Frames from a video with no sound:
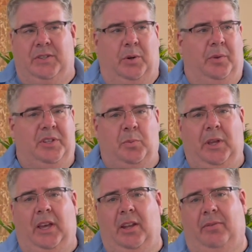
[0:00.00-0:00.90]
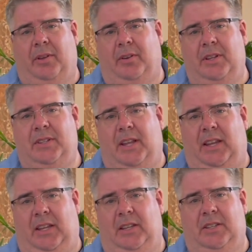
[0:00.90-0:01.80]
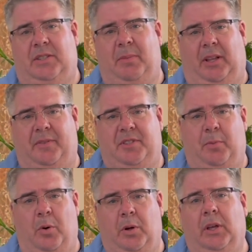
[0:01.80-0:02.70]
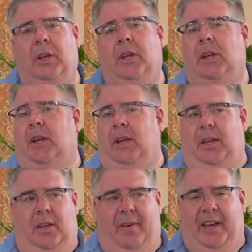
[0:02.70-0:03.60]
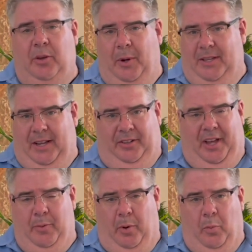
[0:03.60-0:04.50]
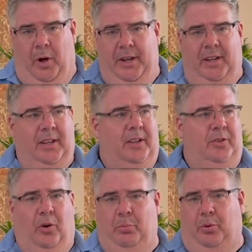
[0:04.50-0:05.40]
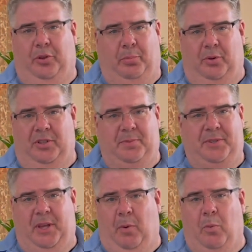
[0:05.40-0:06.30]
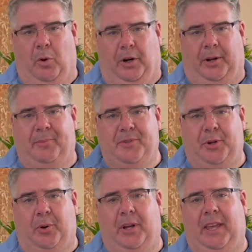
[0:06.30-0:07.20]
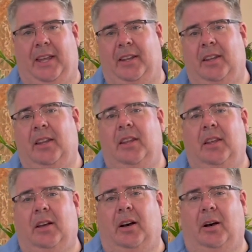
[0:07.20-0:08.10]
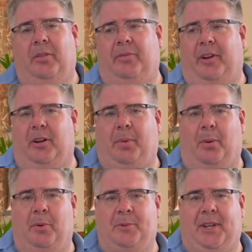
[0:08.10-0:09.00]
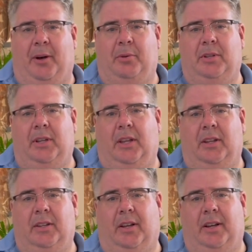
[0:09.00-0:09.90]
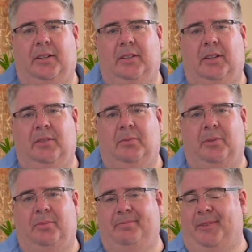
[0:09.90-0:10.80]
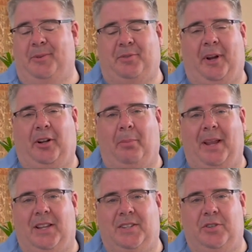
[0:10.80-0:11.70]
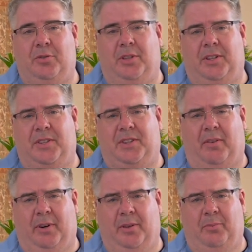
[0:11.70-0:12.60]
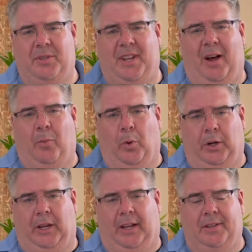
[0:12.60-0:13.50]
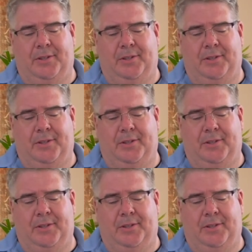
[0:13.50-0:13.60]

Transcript: So this weekend, if there is any smell of smoke, evacuate, dial 911. Don't pull the poles because they won't work. So again, the fire department was out, and it was a regular maintenance issue that discovered it was not working.